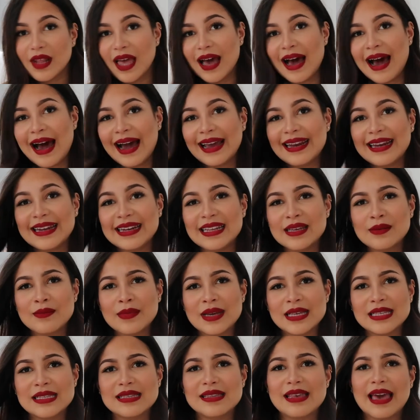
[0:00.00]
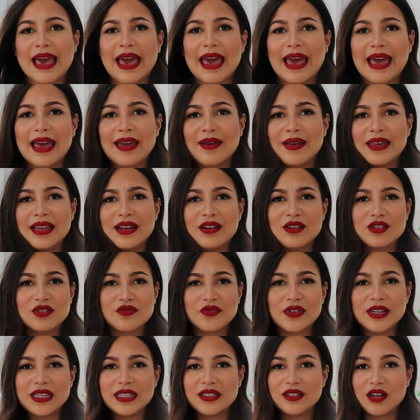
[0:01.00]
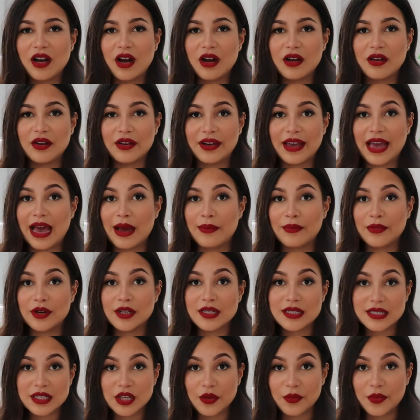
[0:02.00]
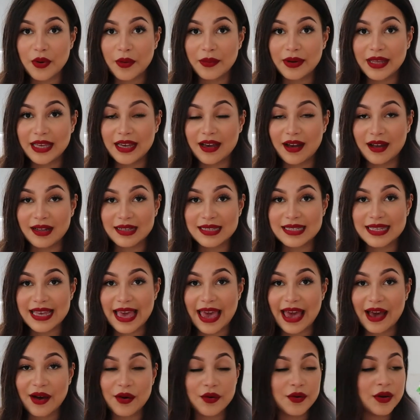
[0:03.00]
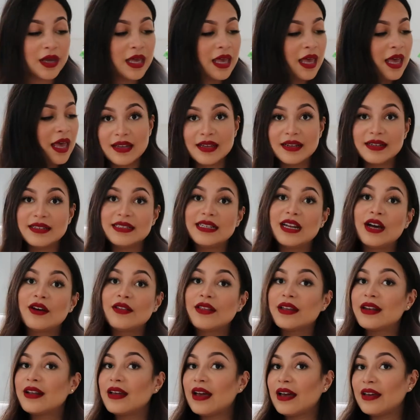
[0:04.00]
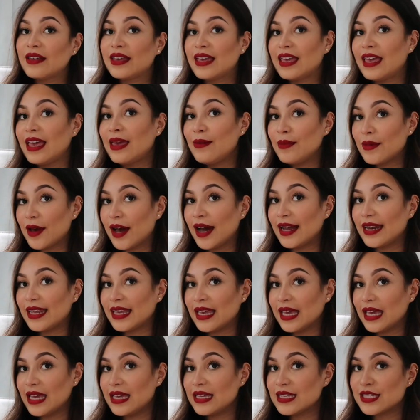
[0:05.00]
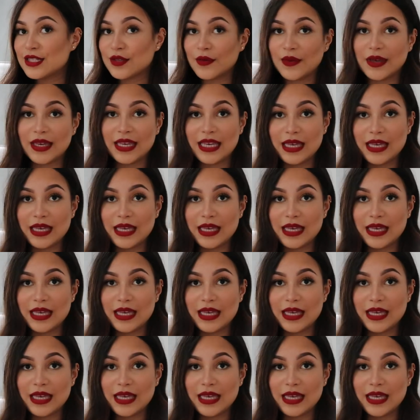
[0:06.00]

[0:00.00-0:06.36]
highlighting my hair. It looks really dark on camera, so you probably can't tell. Now that I keep cutting it, so it